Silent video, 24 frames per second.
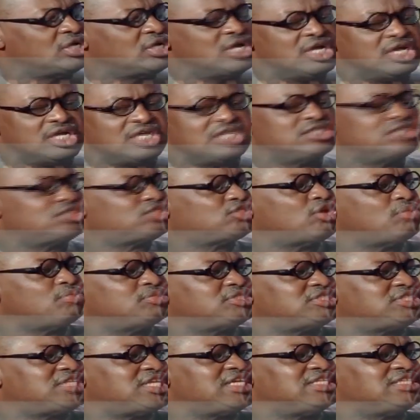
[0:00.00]
In some
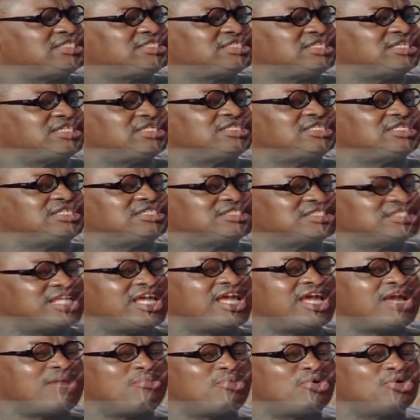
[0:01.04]
states it is
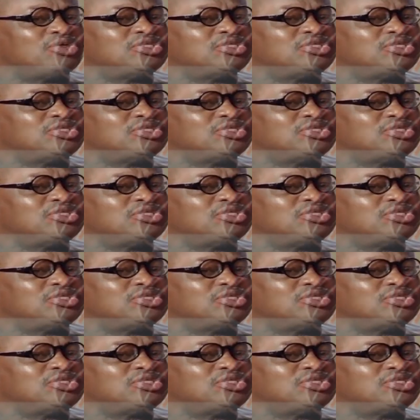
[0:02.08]
there, but